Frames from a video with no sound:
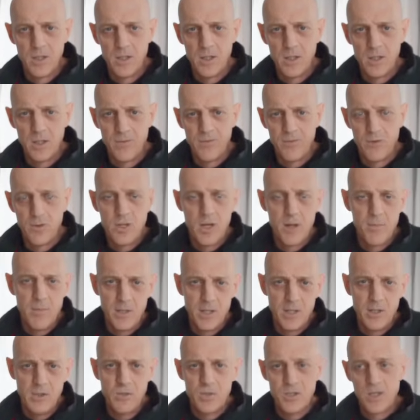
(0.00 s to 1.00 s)
Uh, if you come
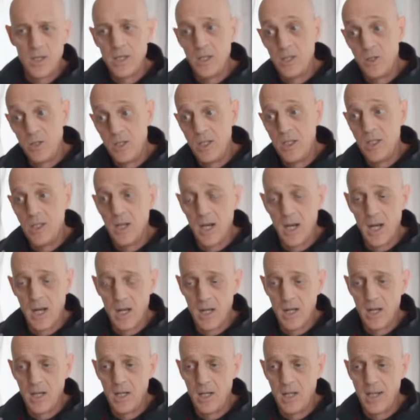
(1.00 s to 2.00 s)
in and you say, gee, I,
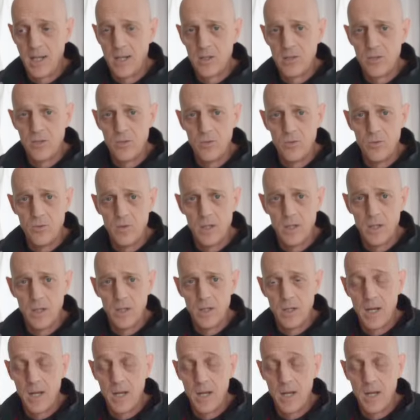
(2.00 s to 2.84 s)
I like to, uh,